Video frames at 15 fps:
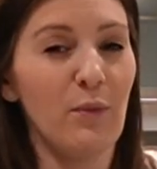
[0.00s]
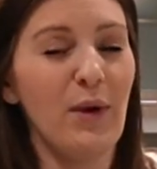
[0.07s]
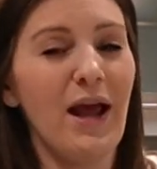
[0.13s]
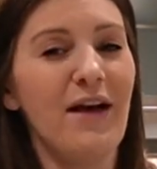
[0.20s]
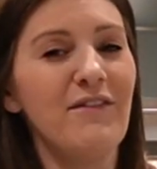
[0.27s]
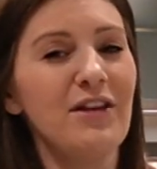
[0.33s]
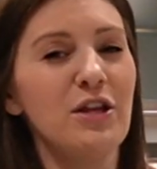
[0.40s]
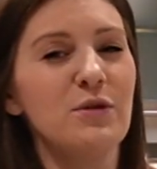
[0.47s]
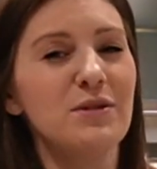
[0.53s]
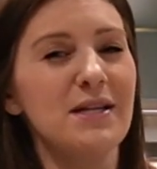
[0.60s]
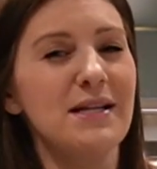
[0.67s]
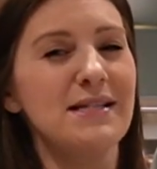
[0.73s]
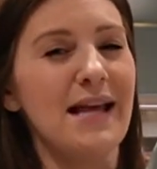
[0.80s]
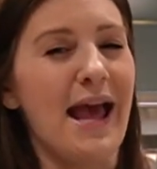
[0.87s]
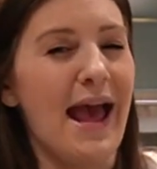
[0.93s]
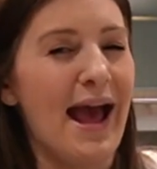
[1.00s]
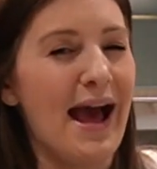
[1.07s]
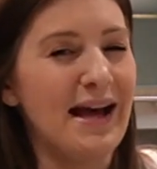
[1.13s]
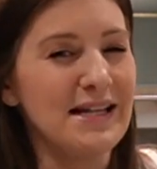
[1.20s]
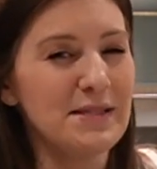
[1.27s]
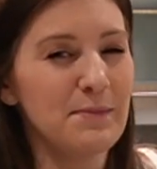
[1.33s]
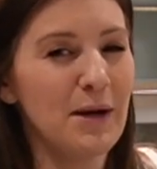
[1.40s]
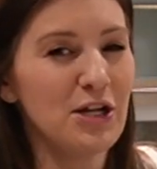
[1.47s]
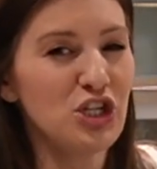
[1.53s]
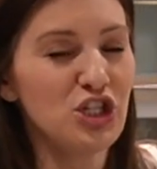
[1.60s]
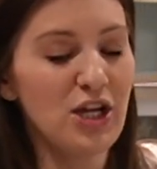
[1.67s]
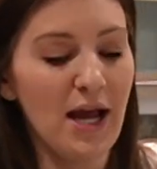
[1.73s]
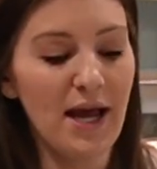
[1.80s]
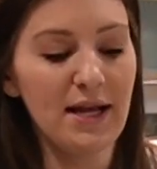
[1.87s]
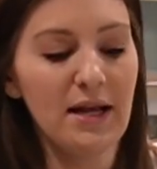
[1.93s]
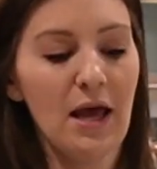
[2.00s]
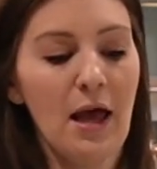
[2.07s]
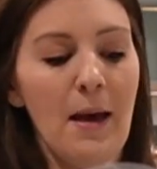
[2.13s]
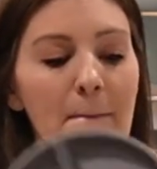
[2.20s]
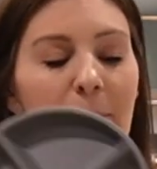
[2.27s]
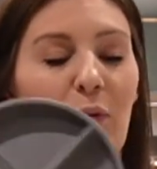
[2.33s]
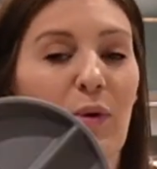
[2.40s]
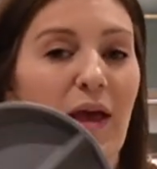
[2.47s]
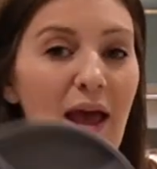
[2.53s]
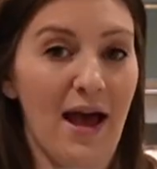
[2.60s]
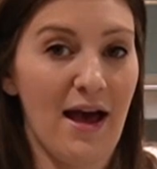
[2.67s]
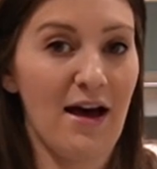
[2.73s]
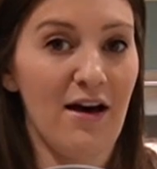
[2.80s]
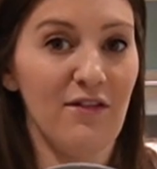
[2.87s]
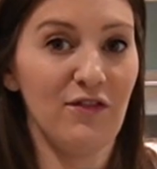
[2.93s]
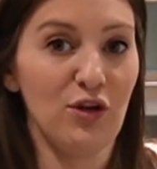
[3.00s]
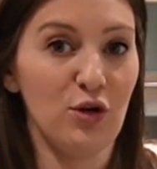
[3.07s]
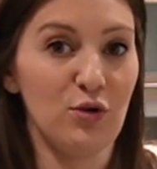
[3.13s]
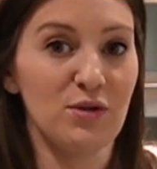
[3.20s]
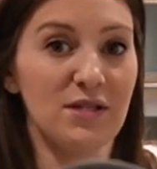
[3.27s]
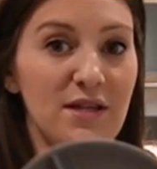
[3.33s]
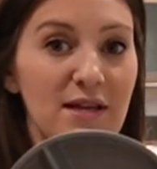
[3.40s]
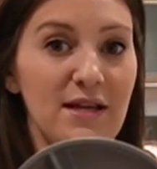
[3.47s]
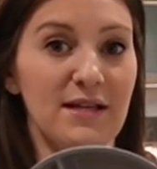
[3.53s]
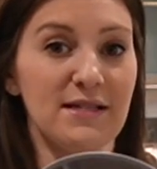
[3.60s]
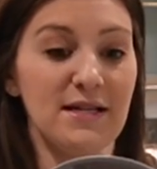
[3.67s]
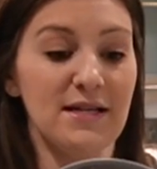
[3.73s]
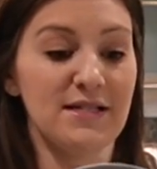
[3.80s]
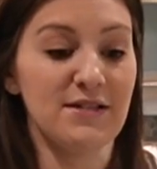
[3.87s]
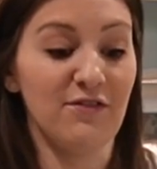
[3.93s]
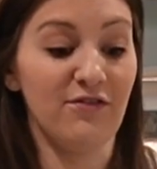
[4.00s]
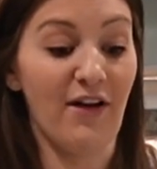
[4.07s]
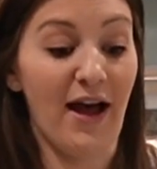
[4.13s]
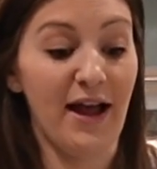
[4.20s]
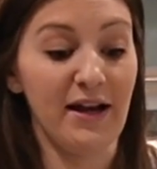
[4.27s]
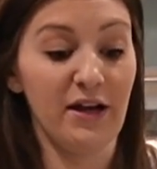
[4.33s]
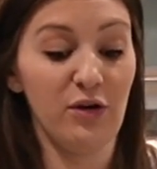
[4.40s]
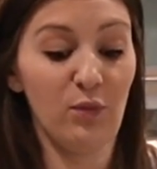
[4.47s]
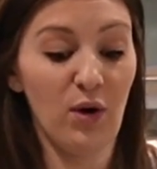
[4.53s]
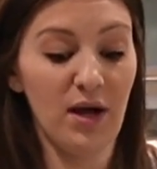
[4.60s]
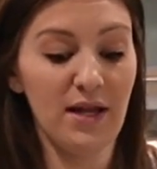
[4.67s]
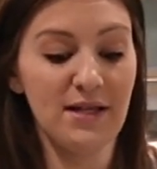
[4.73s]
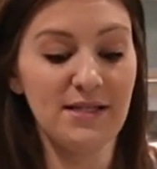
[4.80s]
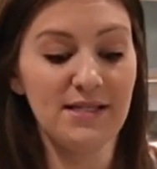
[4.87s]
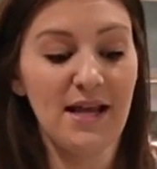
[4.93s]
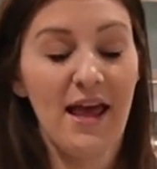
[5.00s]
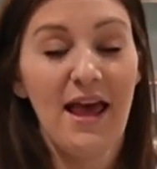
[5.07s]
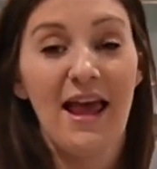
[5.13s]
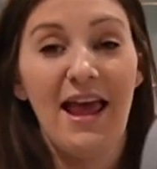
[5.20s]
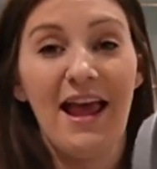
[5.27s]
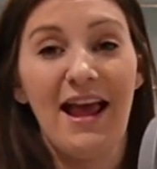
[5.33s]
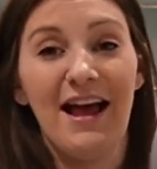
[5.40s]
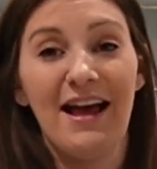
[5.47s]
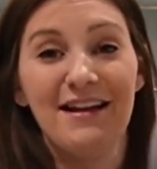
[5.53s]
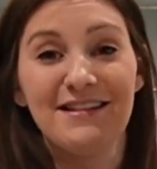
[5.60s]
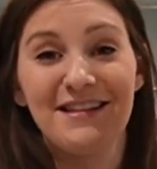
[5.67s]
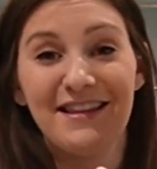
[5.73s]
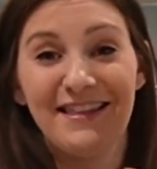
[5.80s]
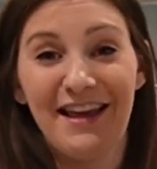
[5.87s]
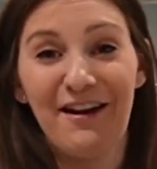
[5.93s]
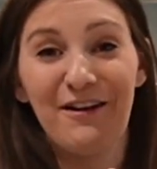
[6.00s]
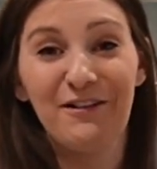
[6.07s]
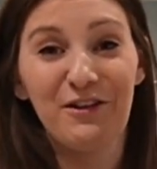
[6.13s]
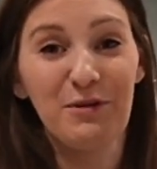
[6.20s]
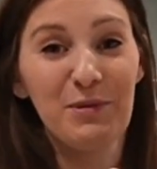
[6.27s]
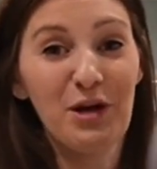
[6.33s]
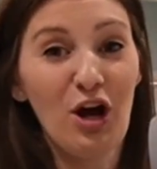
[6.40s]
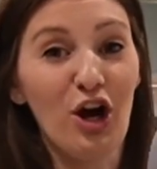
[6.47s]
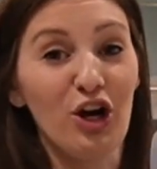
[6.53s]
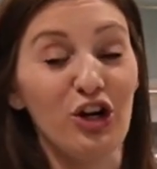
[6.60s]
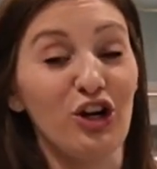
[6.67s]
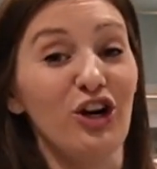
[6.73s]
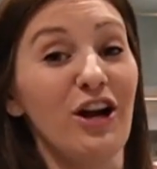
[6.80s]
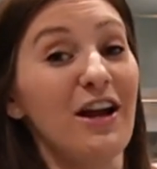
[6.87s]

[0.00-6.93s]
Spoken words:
We haven't used these as much yet, but we have used these divided ones, and they are a little bit harder.